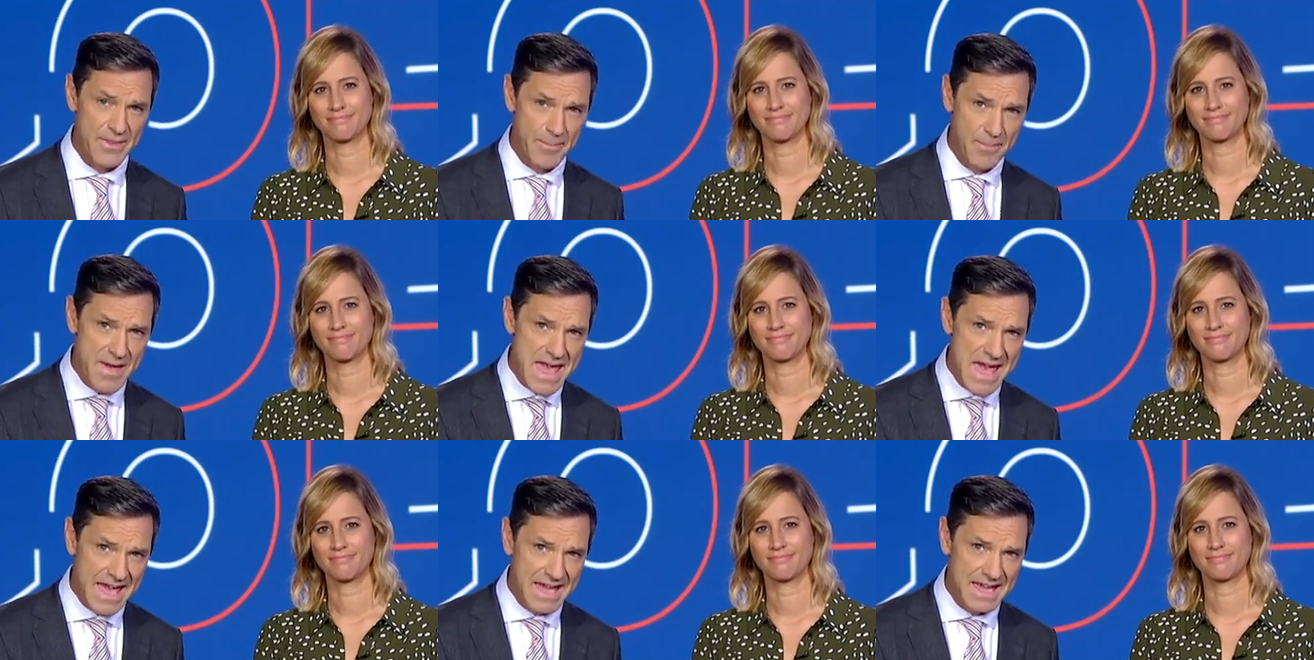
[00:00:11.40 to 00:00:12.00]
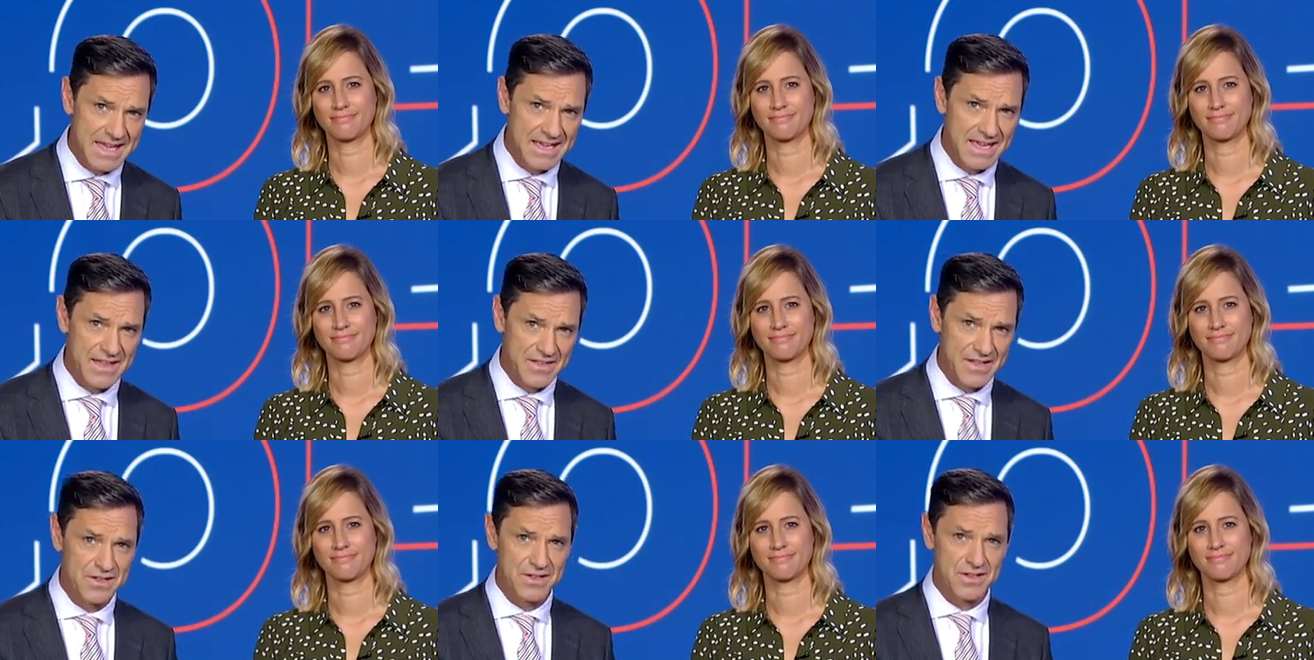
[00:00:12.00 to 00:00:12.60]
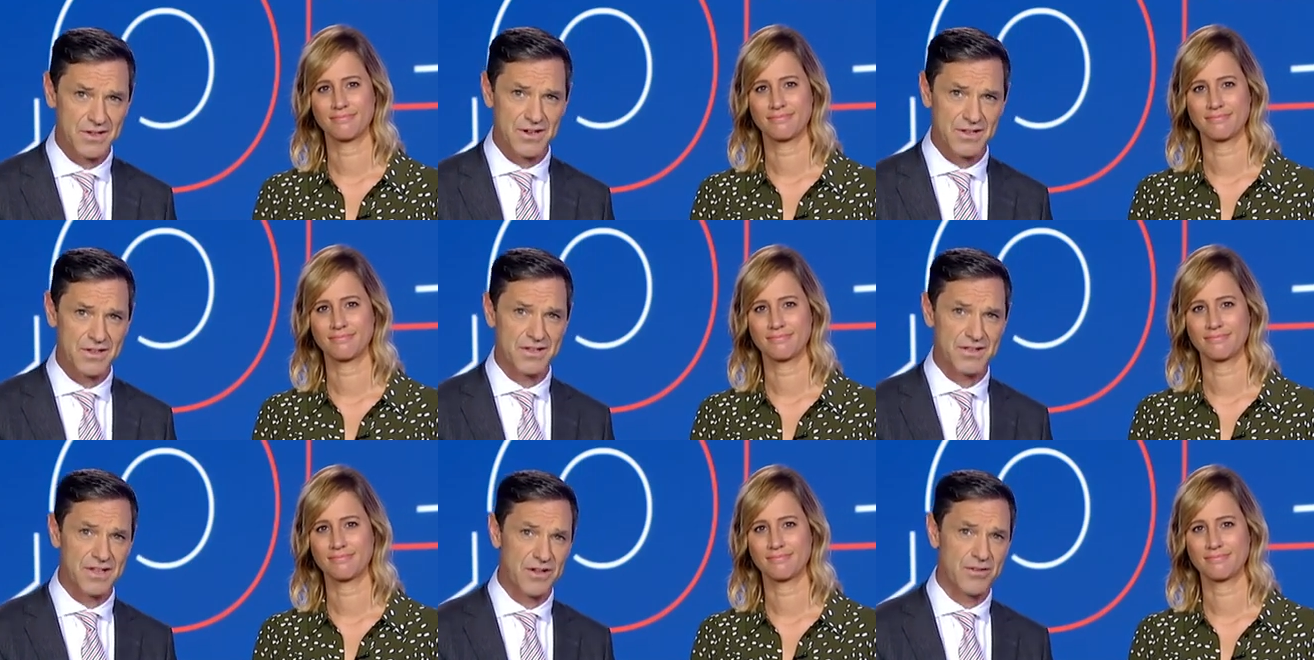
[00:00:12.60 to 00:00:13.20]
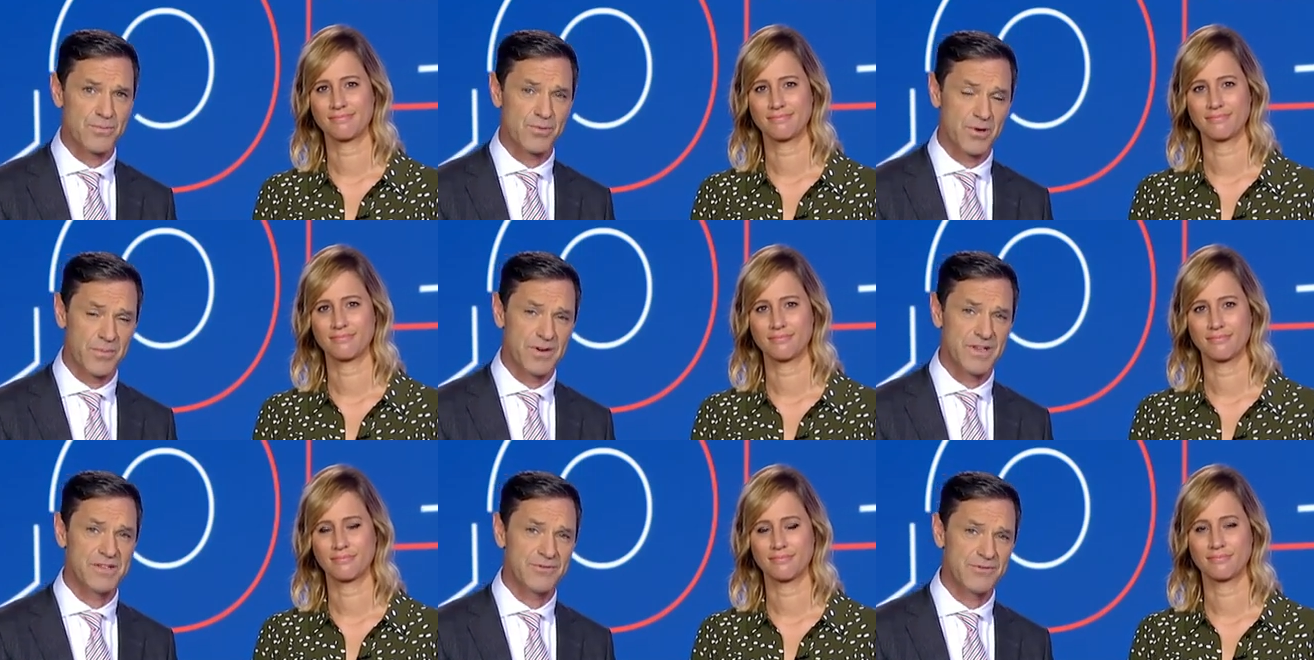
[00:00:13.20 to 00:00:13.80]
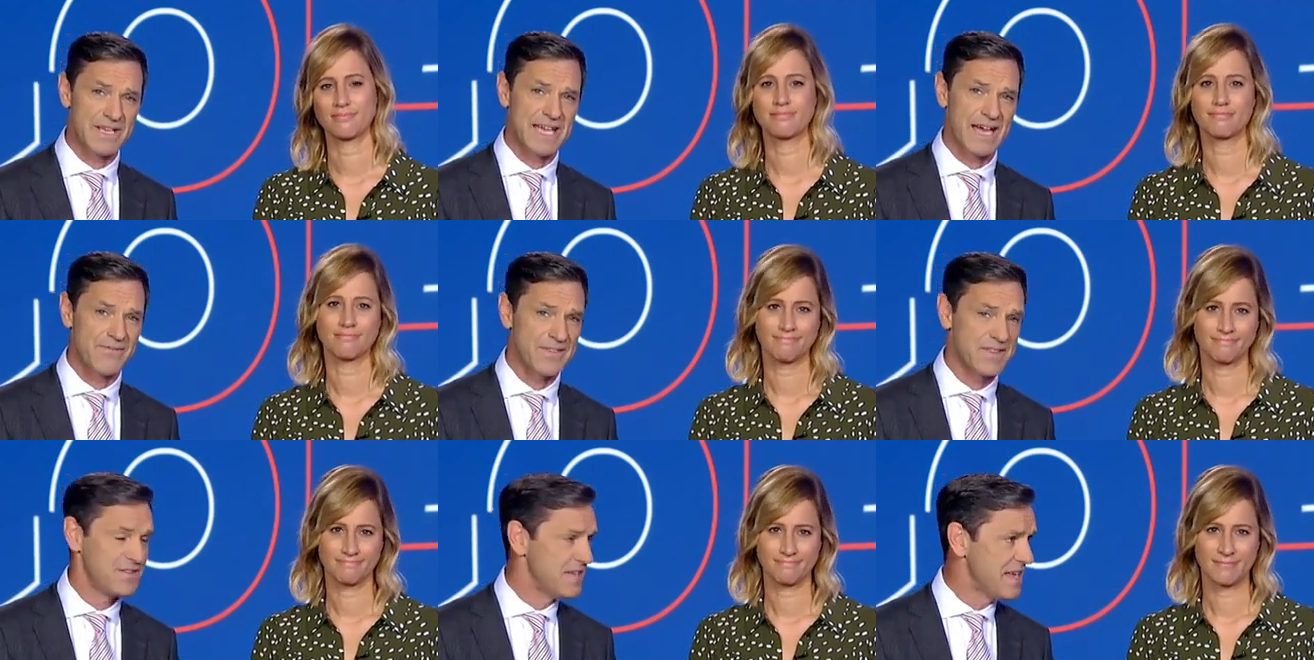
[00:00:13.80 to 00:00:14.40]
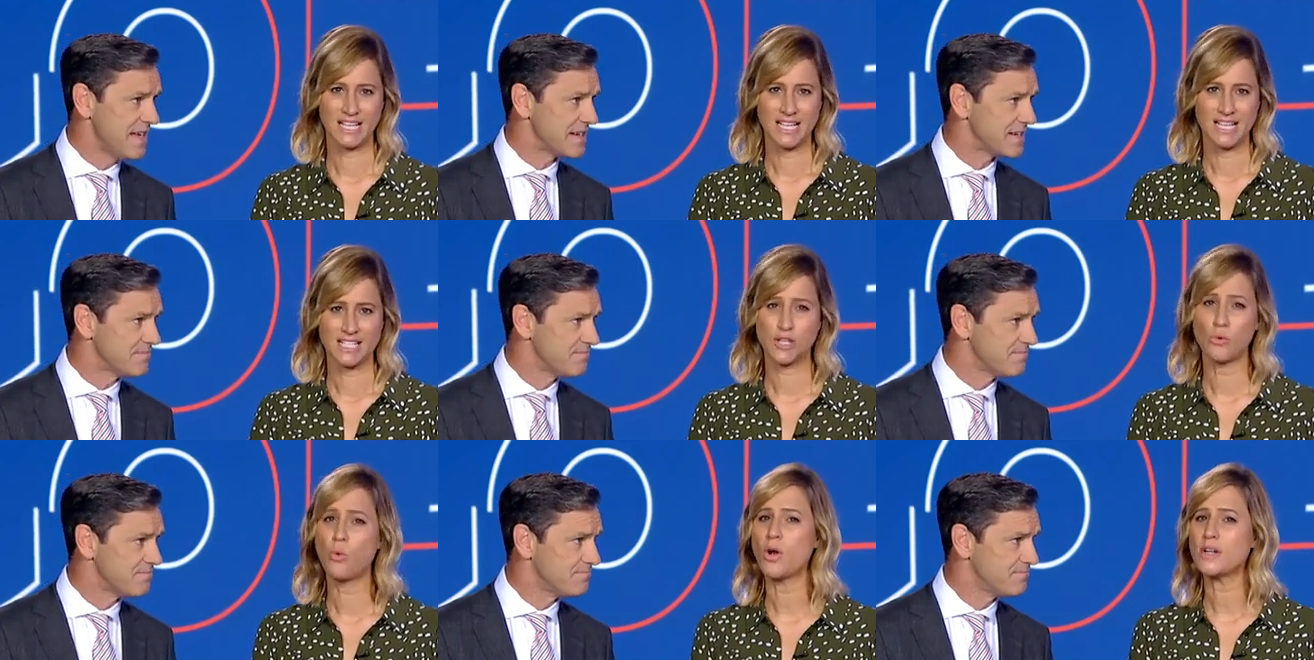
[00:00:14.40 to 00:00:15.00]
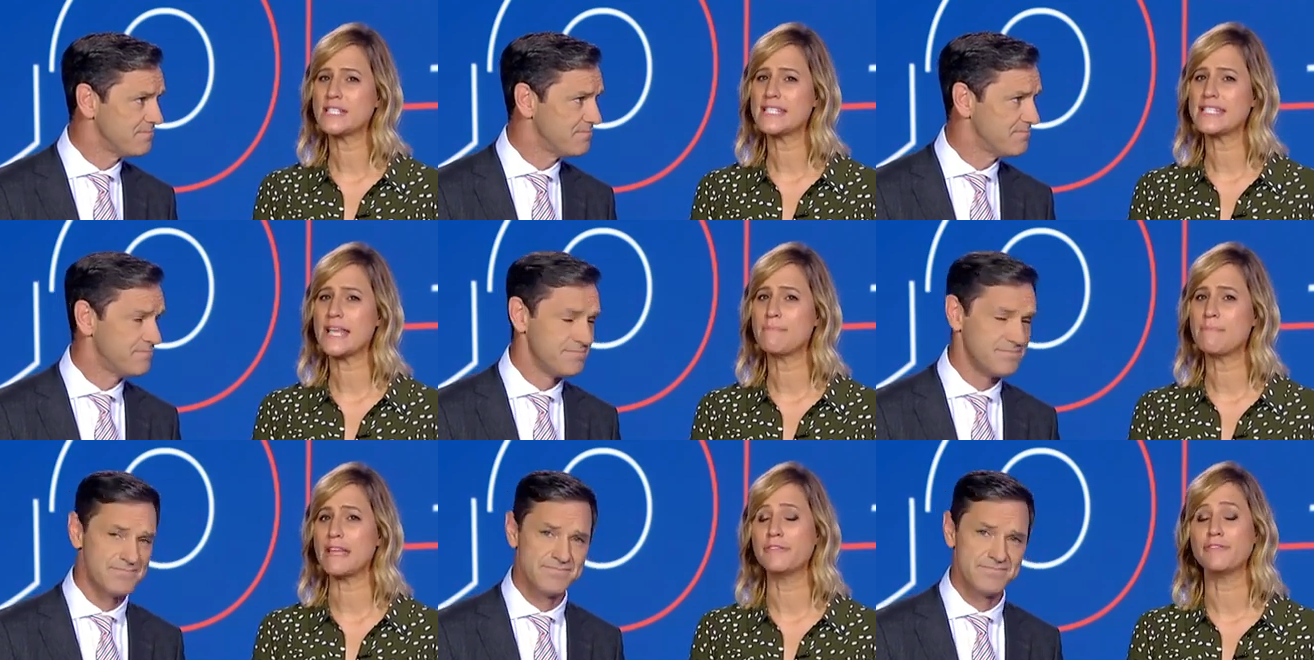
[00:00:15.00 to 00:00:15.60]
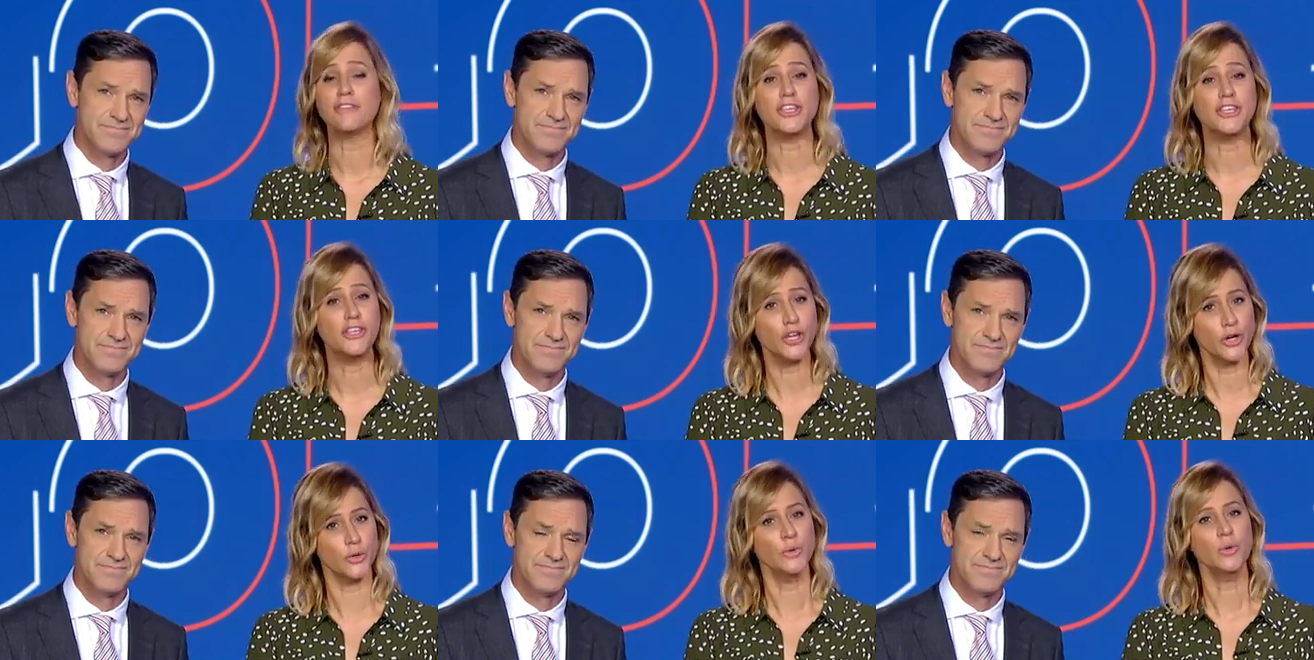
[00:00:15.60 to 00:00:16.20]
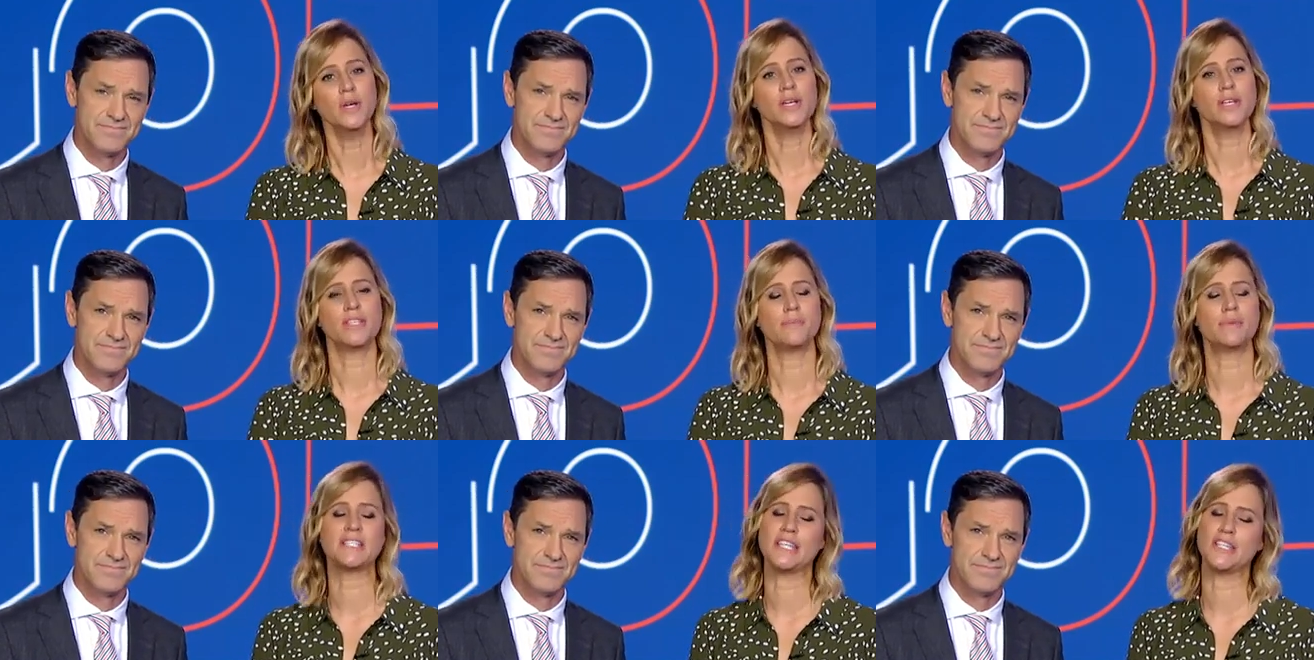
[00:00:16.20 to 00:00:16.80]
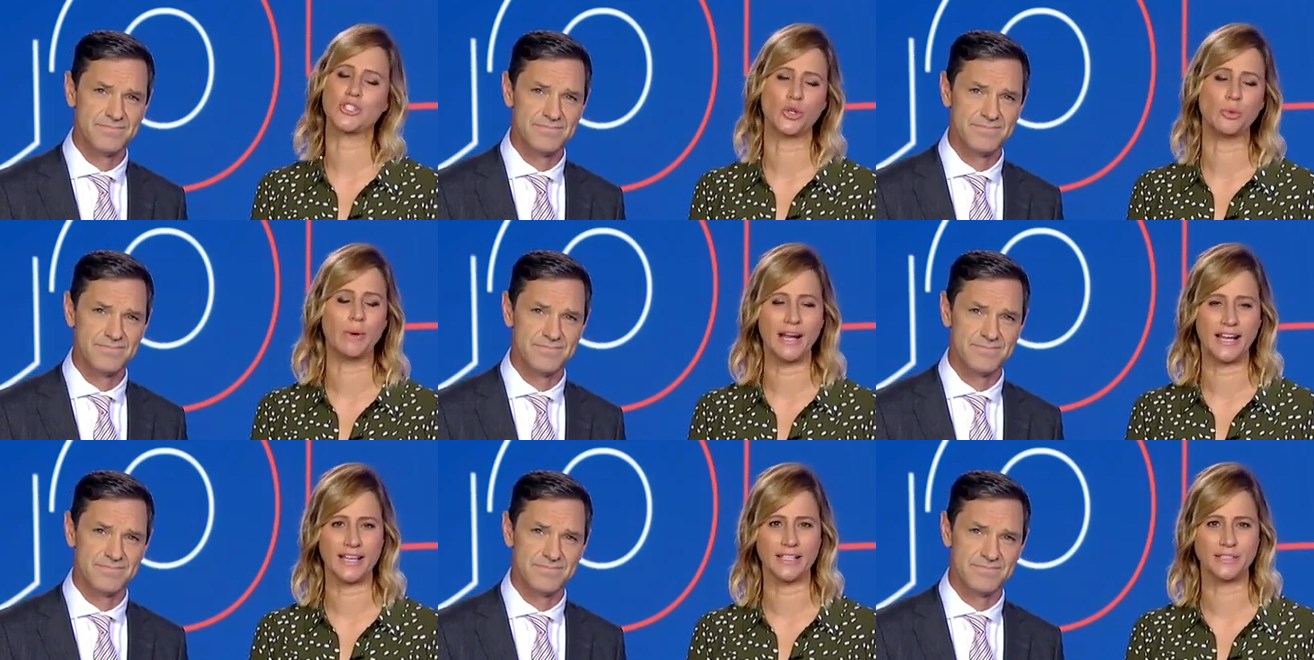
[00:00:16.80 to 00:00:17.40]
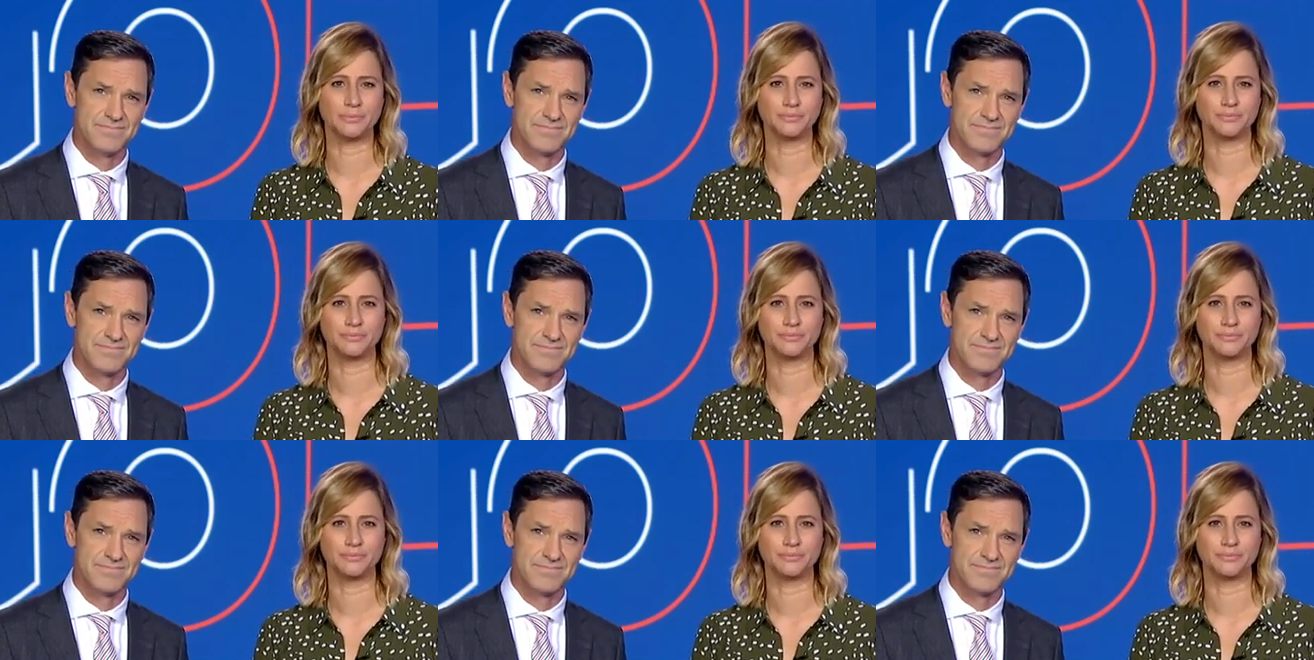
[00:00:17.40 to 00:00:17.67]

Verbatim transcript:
Speaker 1: The bank then decides to sell the property to recover the debt. So
Speaker 2: what does that mean for you, the potential buyer?